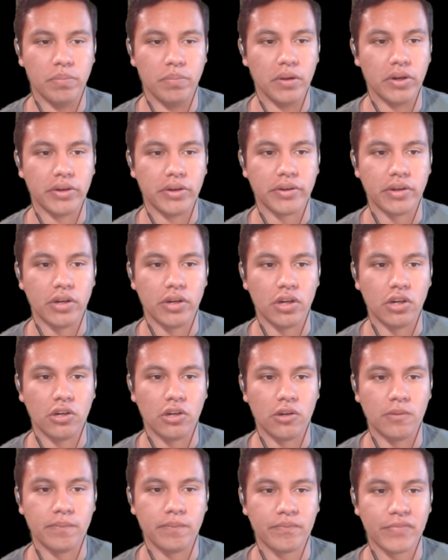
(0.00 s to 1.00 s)
But
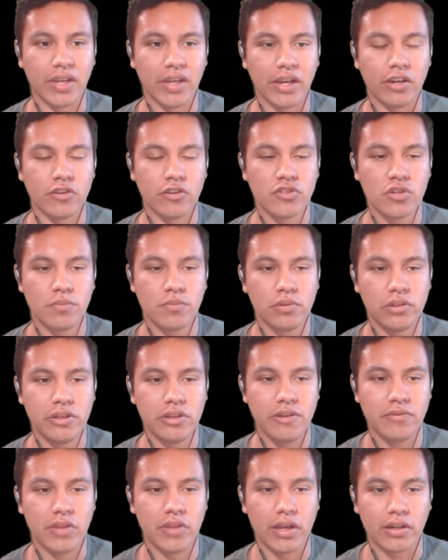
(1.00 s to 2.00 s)
I also
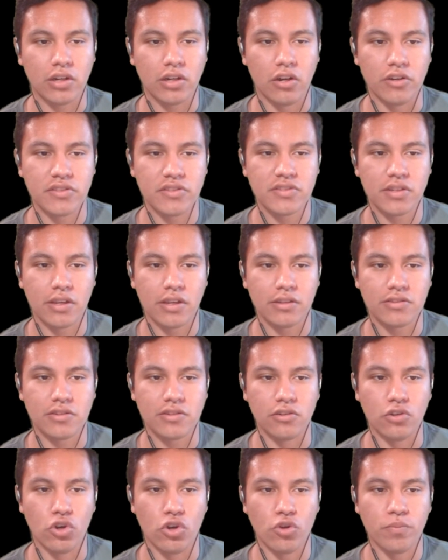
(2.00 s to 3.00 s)
believe that
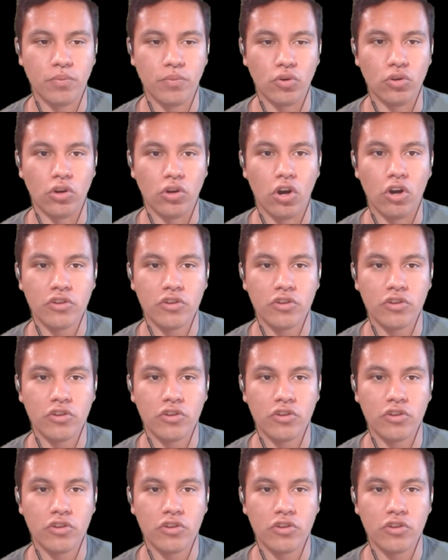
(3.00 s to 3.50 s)
Constantinople,